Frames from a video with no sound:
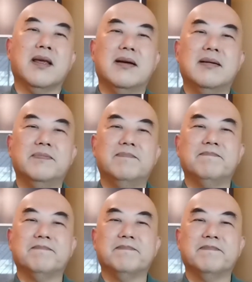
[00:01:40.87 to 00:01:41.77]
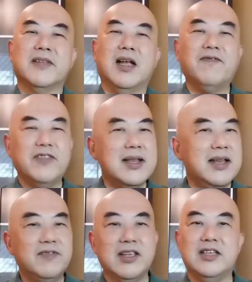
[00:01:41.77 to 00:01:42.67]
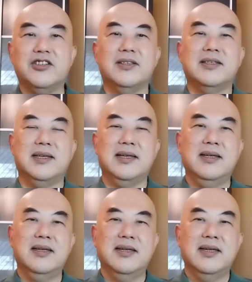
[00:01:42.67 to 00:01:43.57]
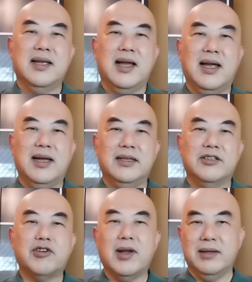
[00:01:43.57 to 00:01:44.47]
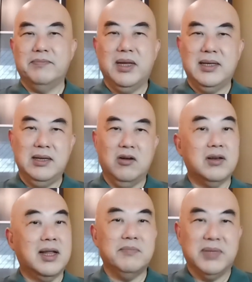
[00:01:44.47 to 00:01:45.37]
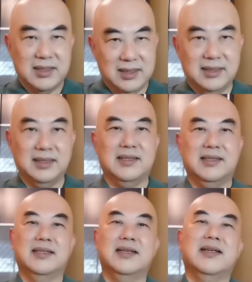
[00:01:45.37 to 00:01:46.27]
Um, after I left the agency, I tried many online businesses,